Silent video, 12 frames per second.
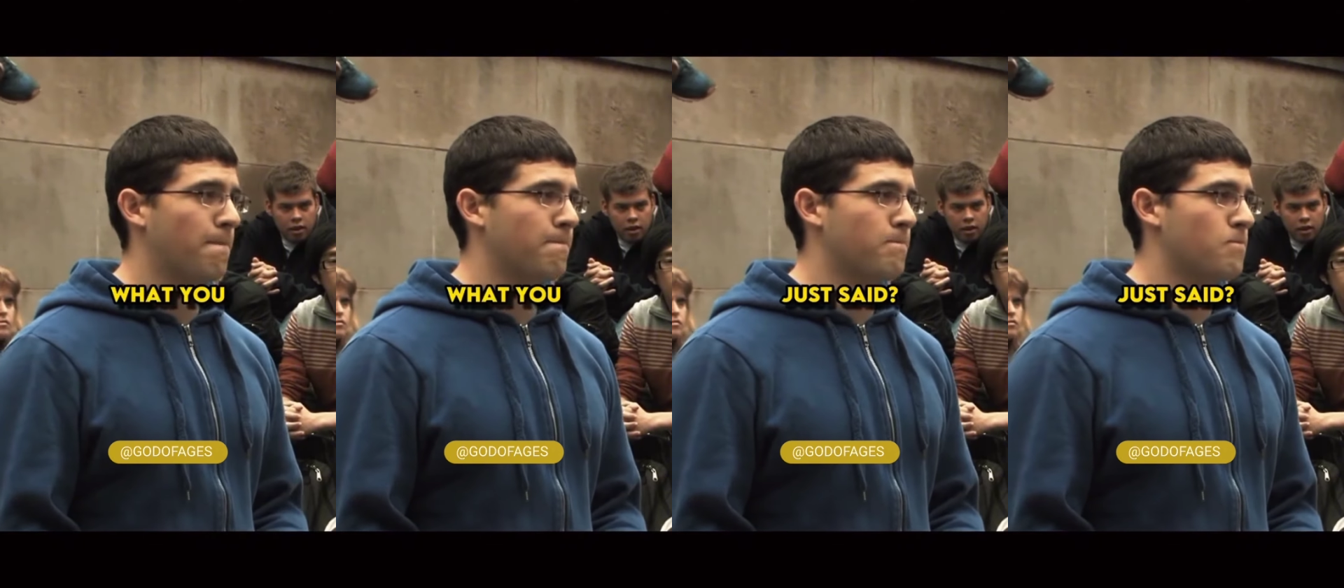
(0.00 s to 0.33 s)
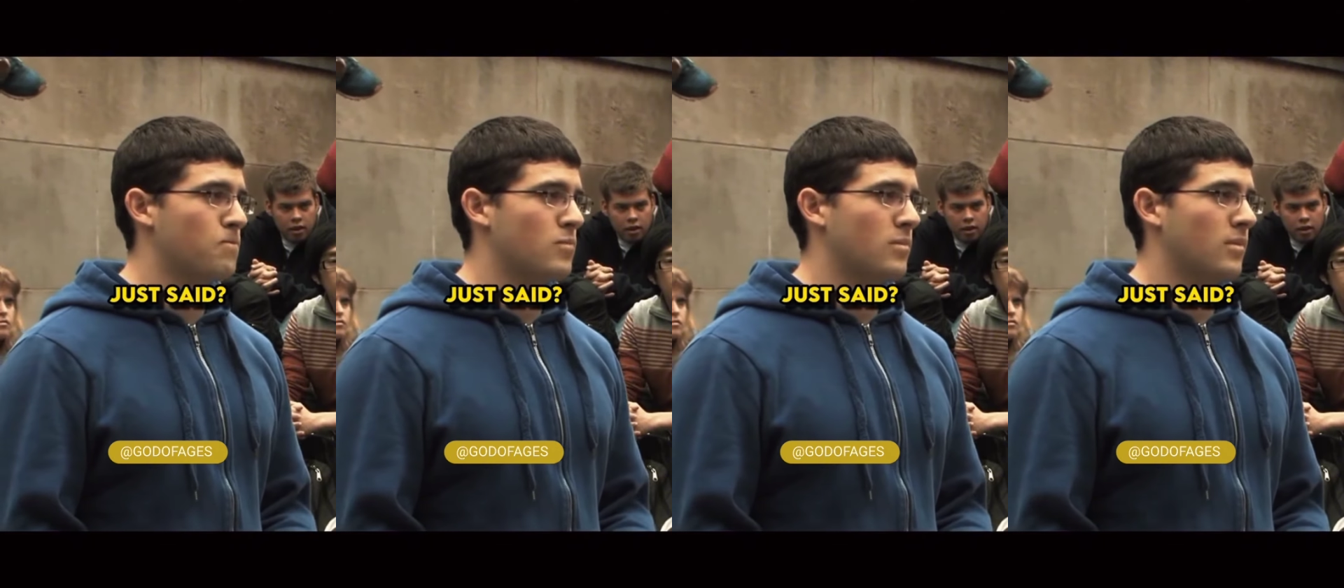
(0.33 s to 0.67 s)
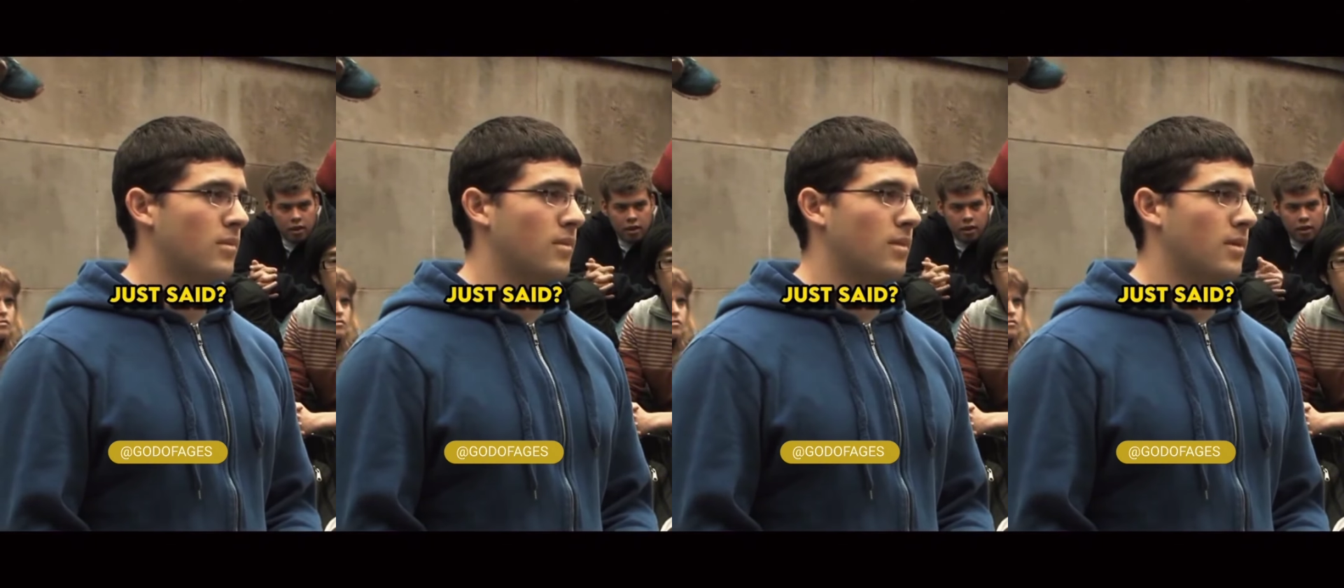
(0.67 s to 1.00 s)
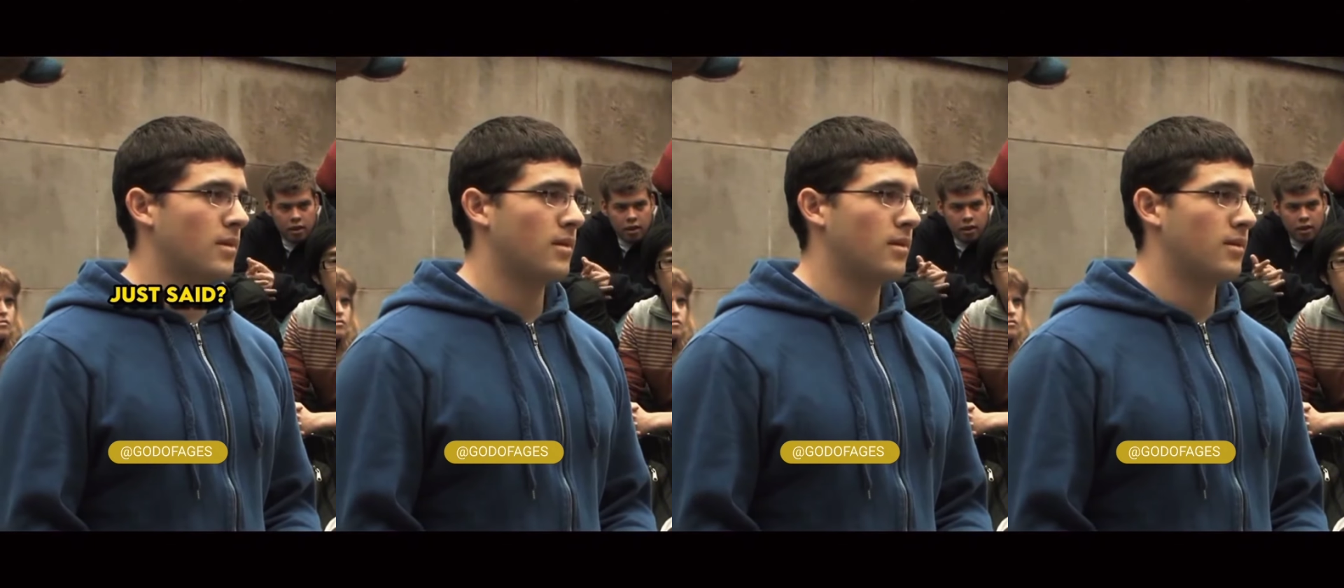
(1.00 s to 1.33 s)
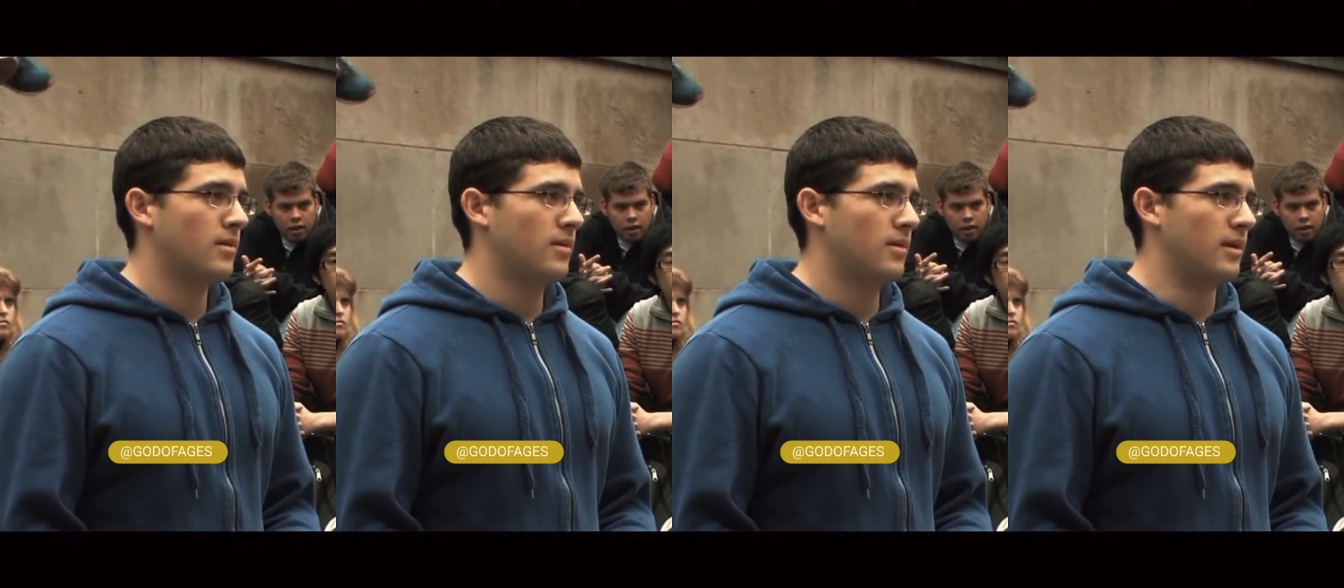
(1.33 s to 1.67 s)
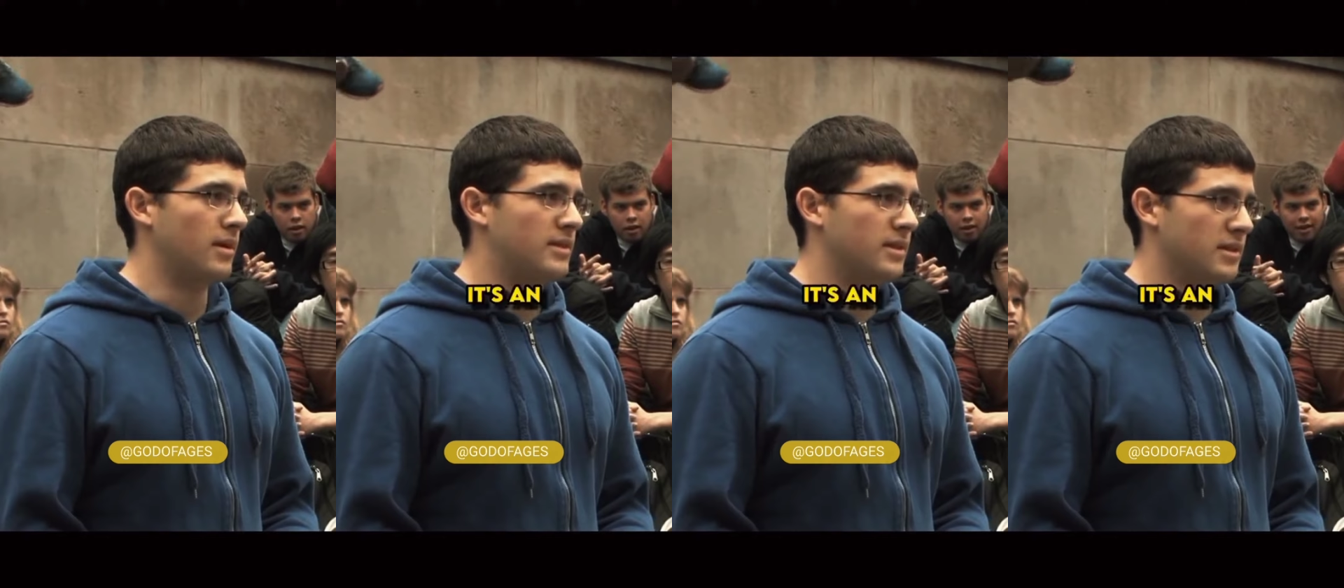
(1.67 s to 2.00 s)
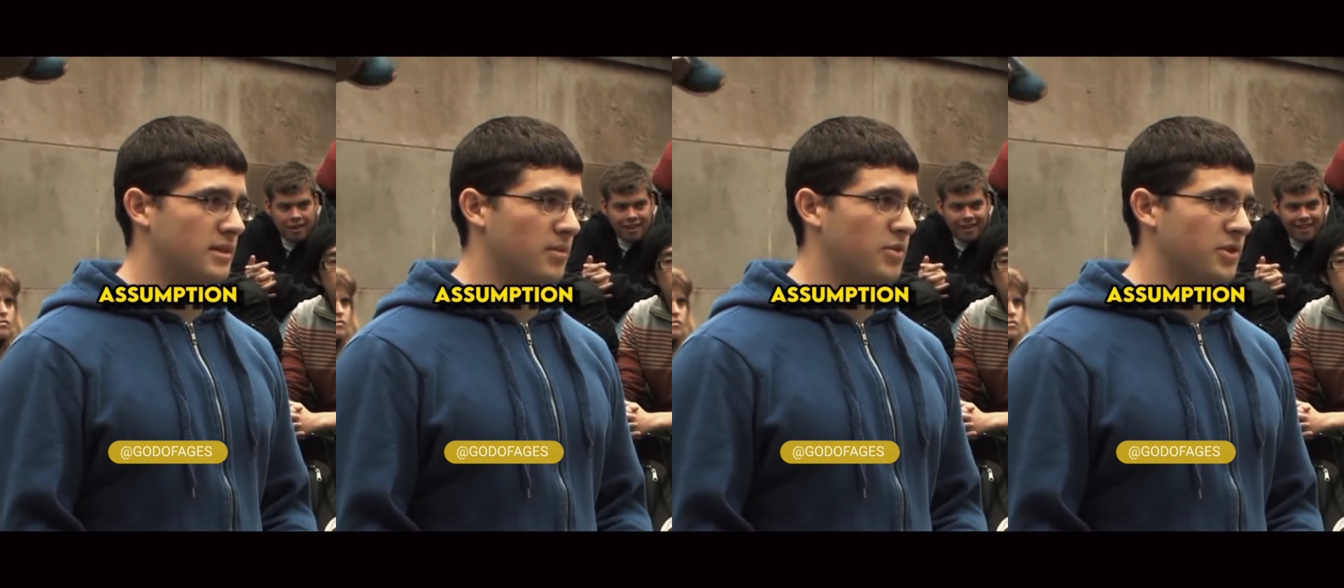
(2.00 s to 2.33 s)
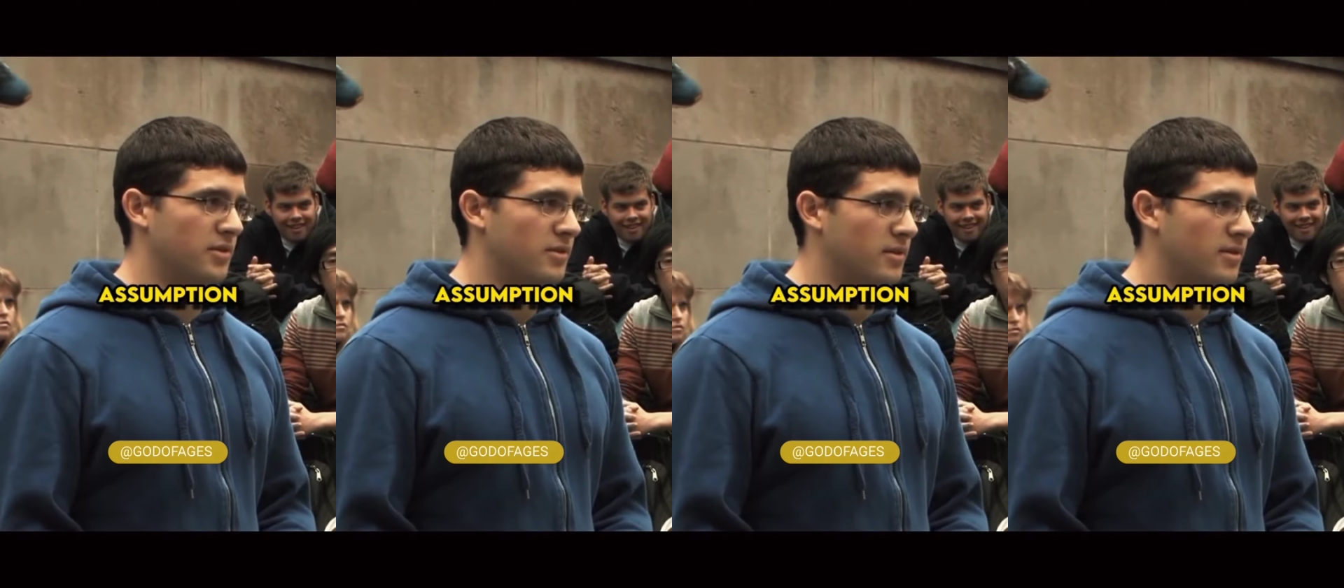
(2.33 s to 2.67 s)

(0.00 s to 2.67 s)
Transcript: you just said? It's an assumption.